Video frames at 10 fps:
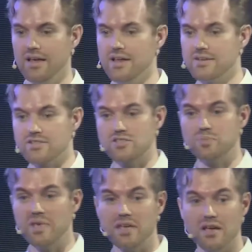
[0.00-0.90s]
And then
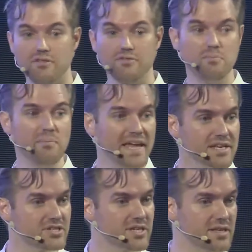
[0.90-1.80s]
speaking of
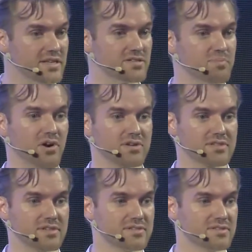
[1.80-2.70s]
managing these
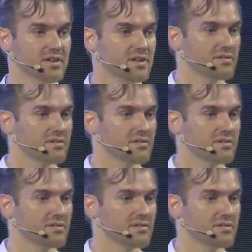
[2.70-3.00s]
boxes,